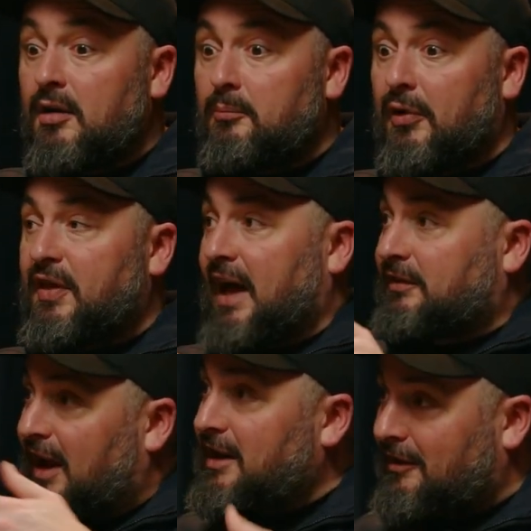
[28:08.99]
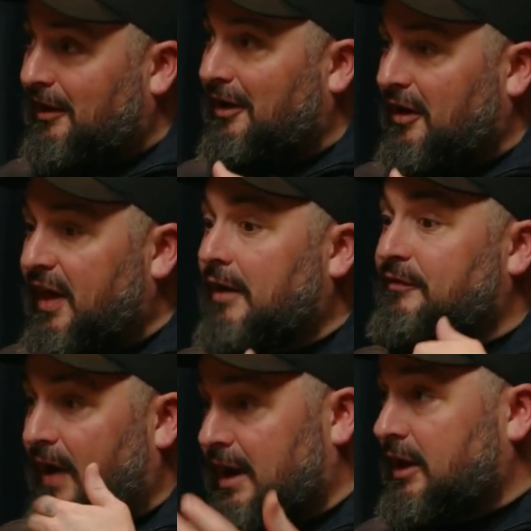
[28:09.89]
but that data or
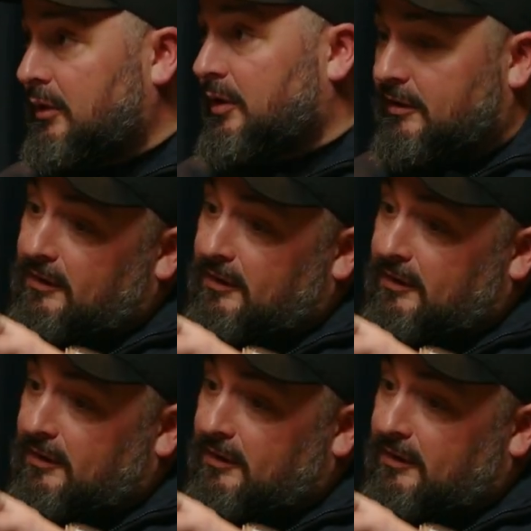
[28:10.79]
that value is